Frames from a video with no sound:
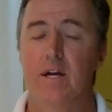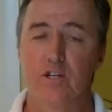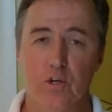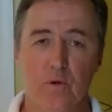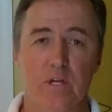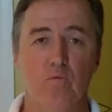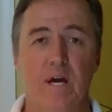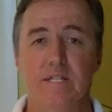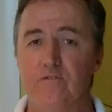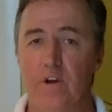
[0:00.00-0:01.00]
Korean
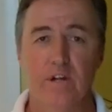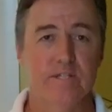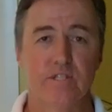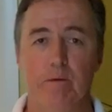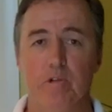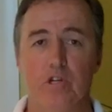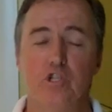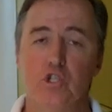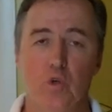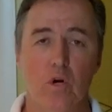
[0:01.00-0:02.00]
rice, very similar.
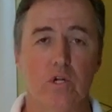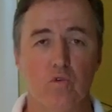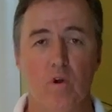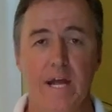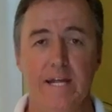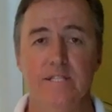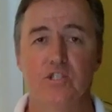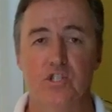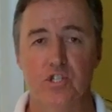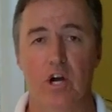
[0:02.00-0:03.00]
Short grain,
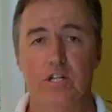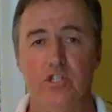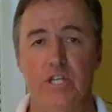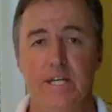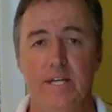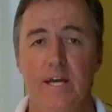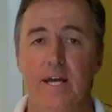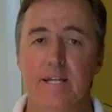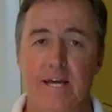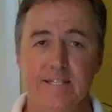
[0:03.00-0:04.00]
starchy,
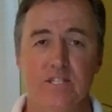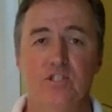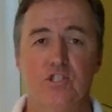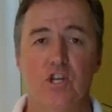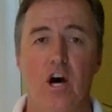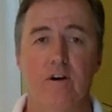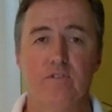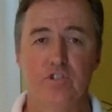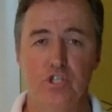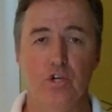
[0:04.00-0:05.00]
nice and
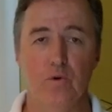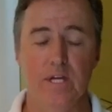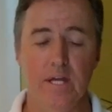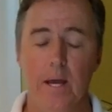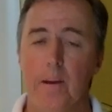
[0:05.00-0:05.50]
soft, chewy.